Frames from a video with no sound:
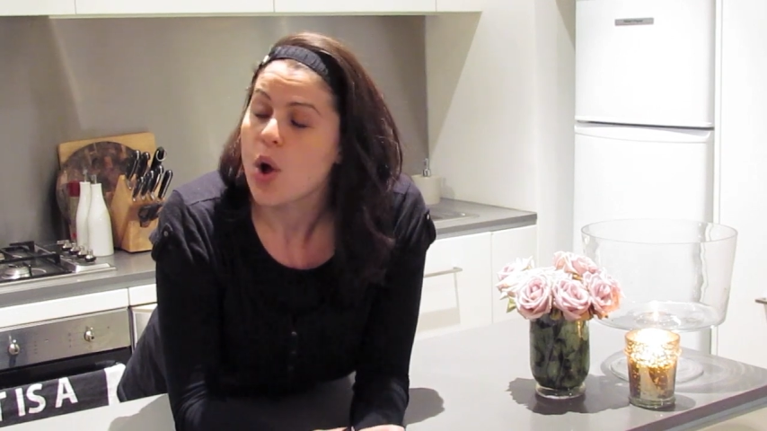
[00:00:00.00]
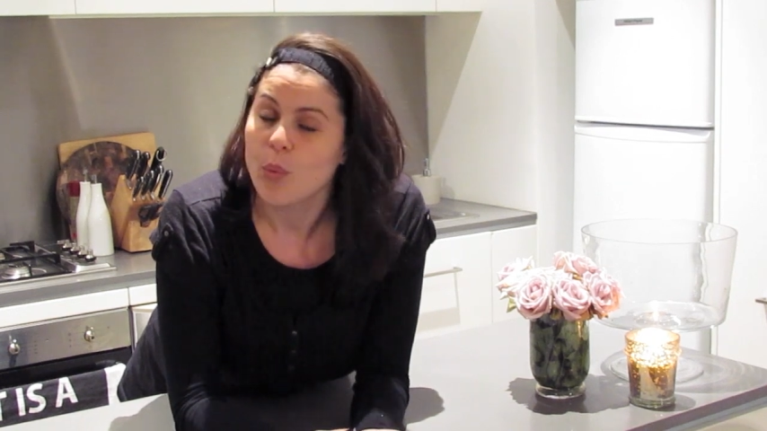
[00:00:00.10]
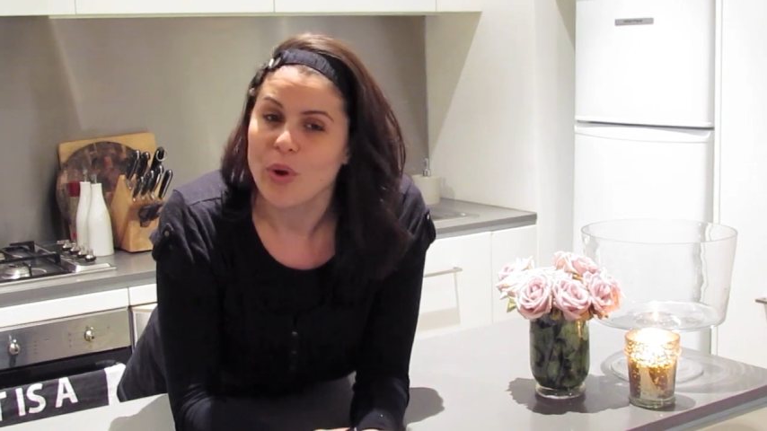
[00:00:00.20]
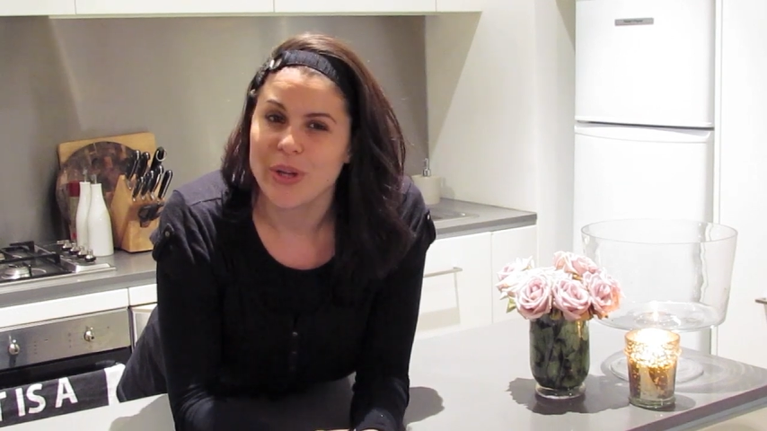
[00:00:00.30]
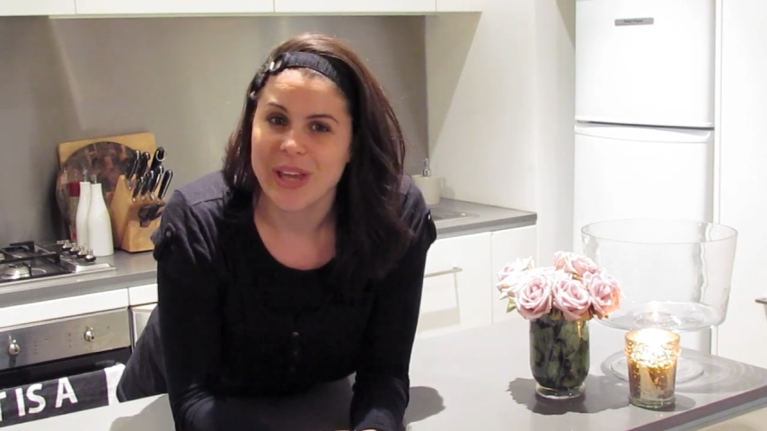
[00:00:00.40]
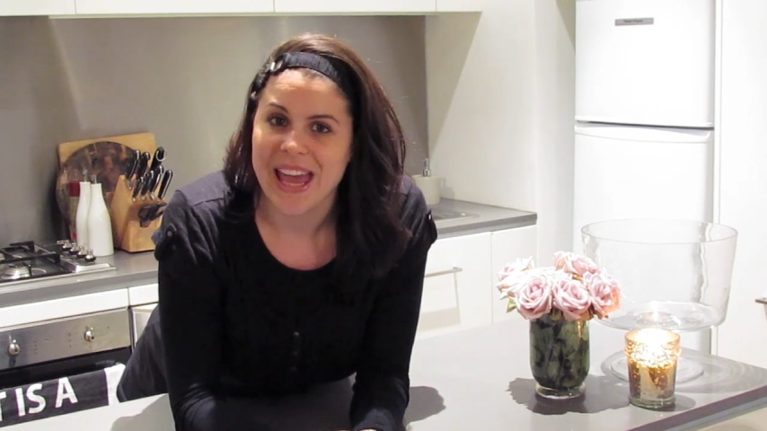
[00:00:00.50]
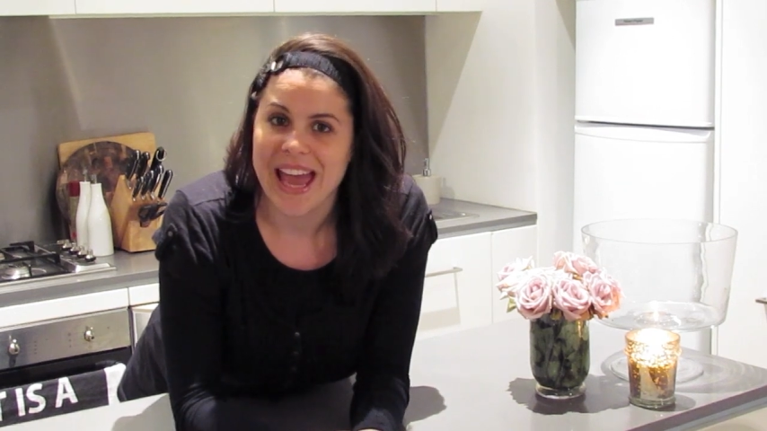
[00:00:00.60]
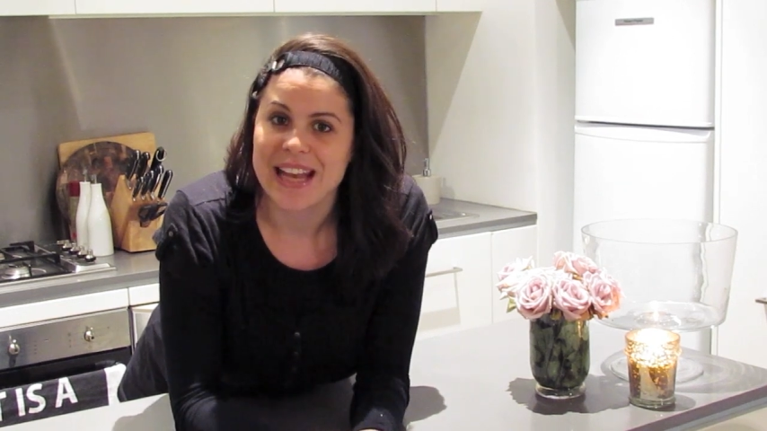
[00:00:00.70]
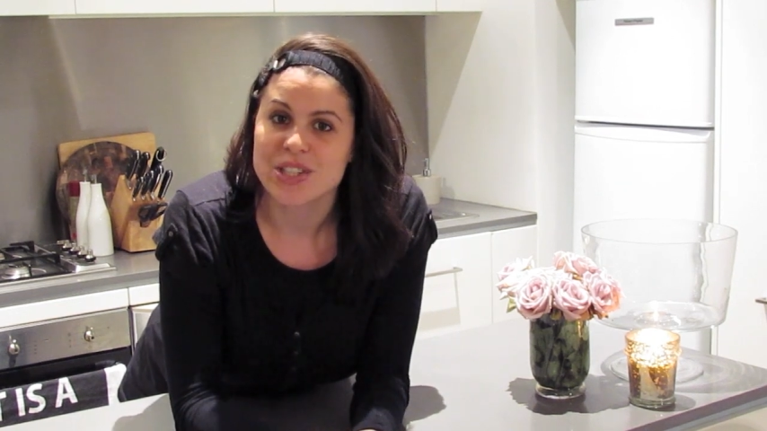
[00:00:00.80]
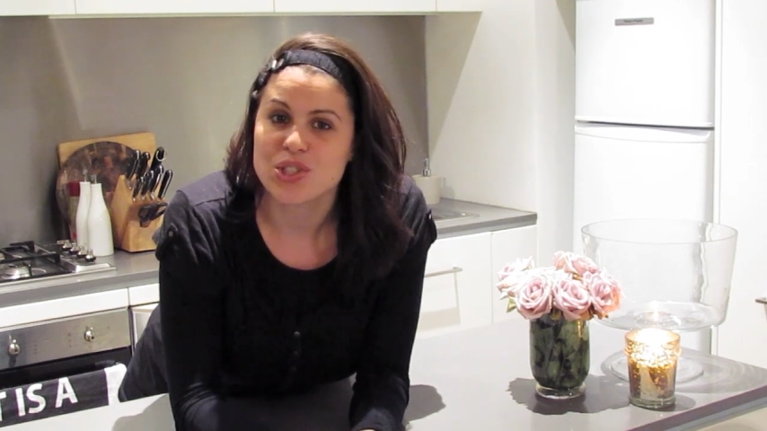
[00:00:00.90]
what you
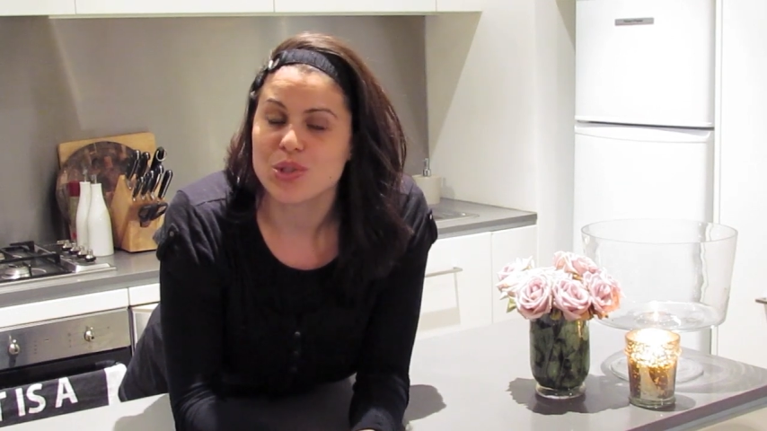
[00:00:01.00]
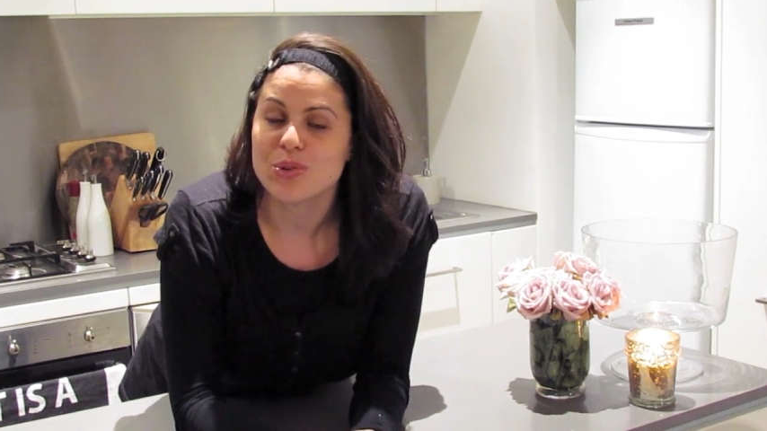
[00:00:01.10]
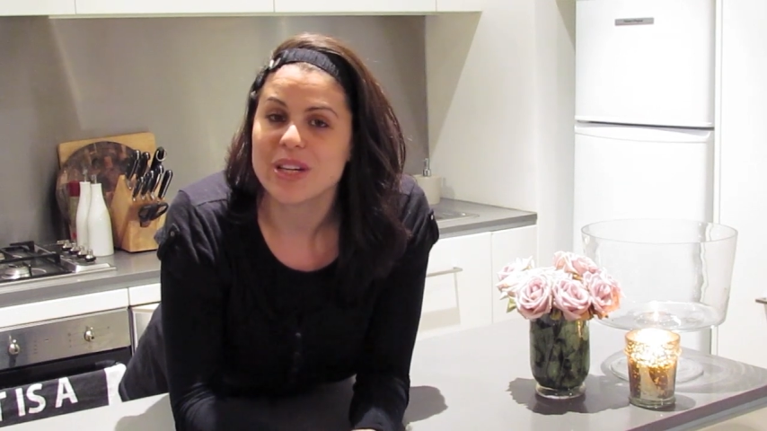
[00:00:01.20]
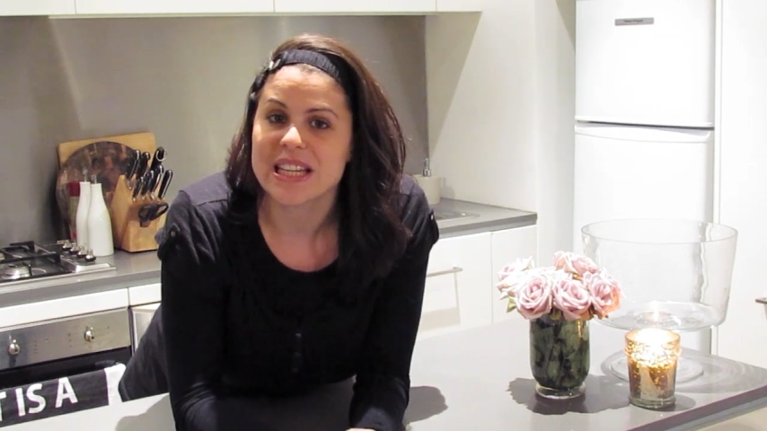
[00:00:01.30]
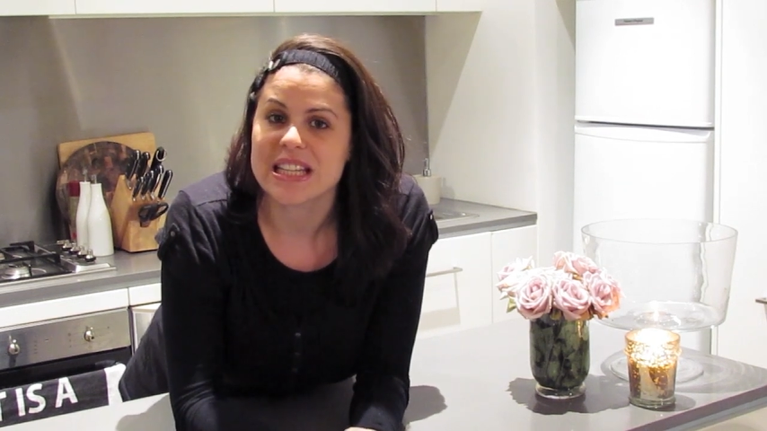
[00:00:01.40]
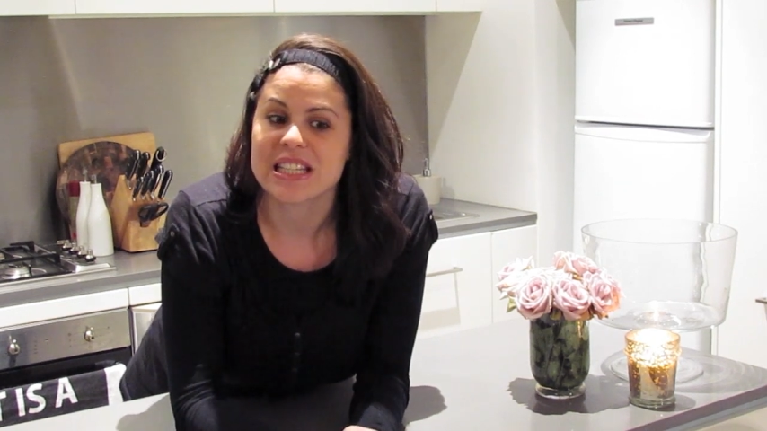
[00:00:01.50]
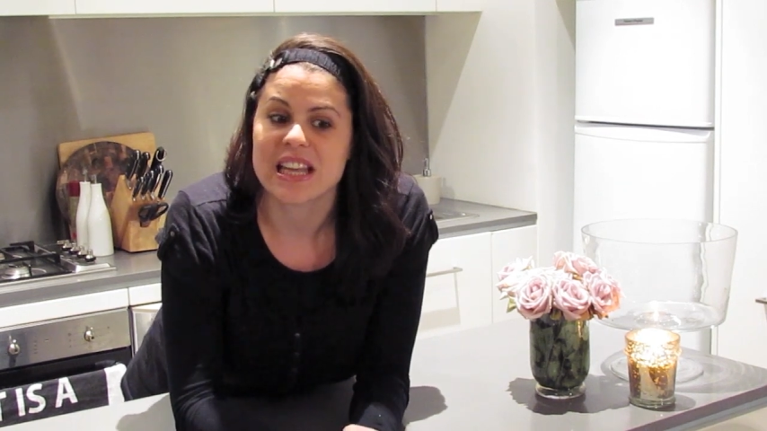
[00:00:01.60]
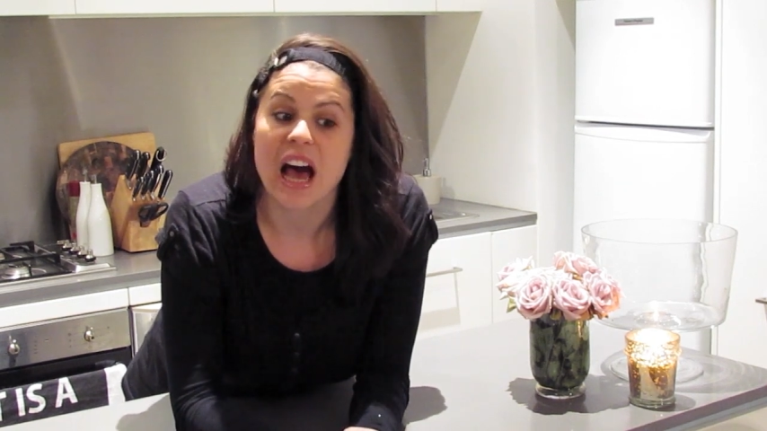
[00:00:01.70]
can do is